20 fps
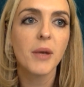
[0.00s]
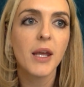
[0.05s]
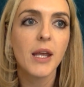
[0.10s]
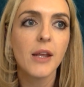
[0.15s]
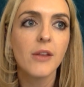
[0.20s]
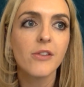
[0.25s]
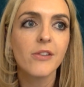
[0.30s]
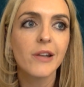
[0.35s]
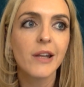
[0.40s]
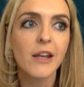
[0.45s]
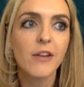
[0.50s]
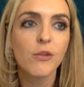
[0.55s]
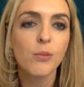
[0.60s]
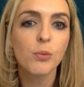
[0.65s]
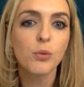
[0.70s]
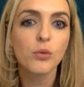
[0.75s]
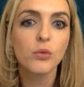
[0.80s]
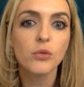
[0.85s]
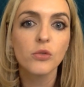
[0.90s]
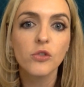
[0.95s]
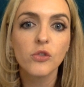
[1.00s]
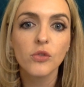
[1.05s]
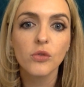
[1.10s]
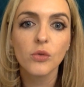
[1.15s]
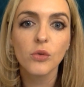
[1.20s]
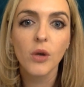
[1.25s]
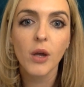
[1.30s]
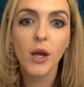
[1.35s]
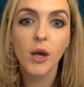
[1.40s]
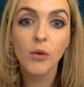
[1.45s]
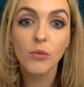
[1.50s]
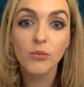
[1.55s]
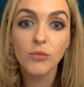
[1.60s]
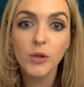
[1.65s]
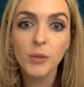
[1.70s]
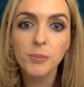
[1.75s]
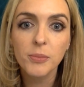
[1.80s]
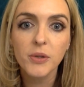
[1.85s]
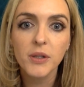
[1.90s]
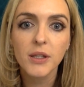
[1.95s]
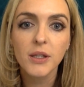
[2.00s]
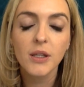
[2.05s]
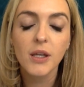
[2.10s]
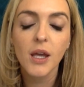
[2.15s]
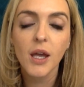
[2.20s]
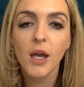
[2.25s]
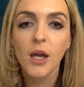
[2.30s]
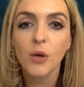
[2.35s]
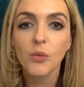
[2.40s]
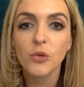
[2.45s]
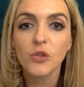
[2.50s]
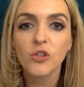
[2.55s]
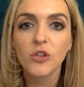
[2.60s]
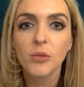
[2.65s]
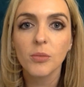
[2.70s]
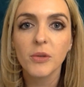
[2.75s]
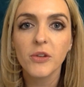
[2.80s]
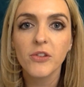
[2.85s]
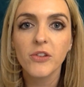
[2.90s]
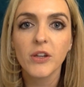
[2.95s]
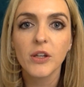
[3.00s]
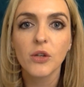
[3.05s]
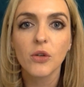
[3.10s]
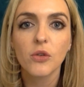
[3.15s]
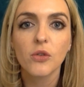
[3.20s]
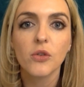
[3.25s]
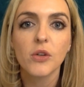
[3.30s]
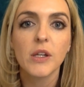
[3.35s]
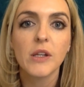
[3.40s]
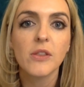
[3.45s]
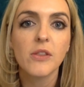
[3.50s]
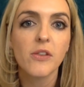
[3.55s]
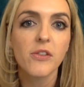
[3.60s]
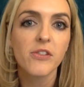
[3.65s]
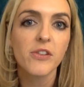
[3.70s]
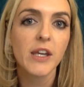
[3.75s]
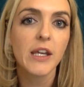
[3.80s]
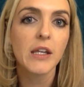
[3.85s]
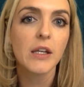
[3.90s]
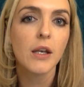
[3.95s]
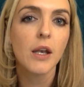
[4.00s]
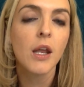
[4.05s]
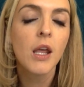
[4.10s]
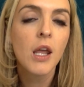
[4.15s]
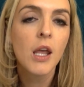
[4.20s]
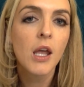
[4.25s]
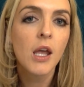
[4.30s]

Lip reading: it's less prone to rippling, which can be seen underneath the skin.